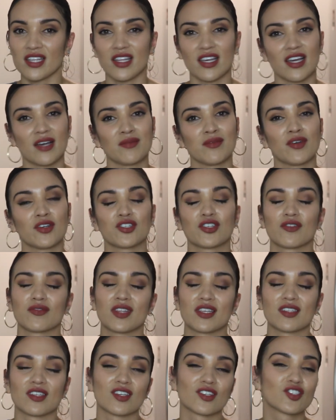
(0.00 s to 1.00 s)
Like, I'm not sure if
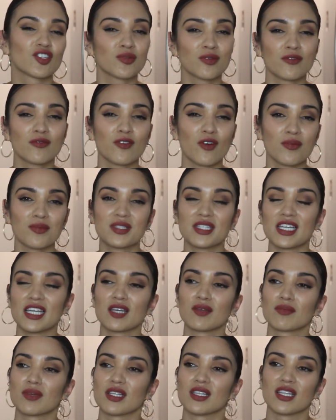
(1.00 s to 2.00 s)
that's like a germaphobe
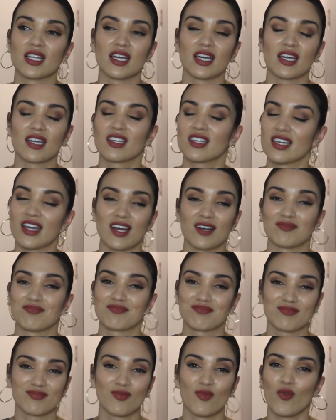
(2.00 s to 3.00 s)
thing, but like, yeah,
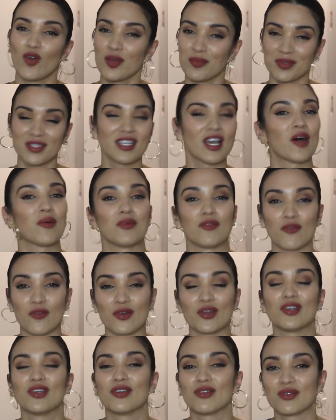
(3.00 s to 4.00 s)
wipe it down before
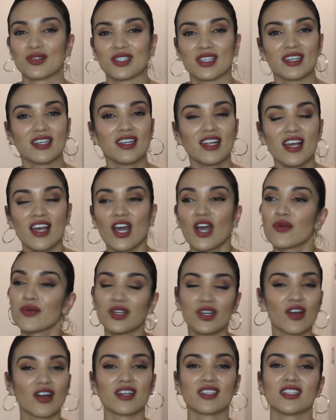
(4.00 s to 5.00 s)
you use it
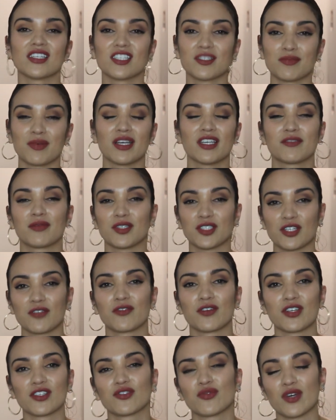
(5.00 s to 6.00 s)
regardless, but especially
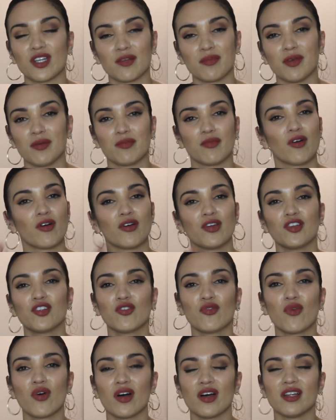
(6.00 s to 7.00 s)
for us sweaty people, you
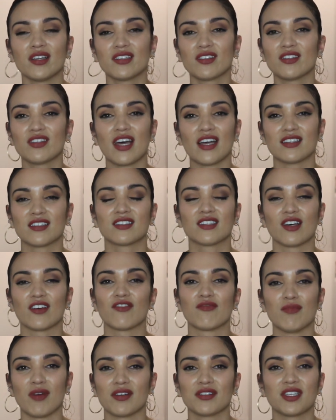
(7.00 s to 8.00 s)
don't want that
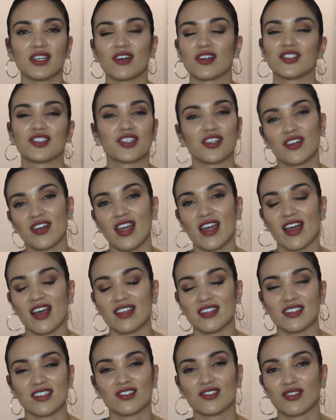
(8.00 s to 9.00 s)
stuff melting onto your
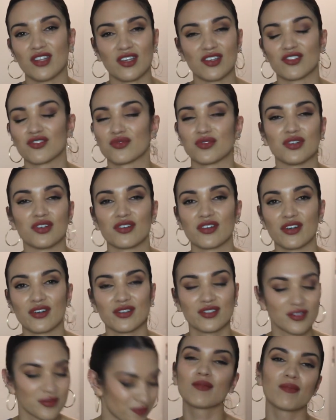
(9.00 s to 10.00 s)
hands. It's like, it's really gross.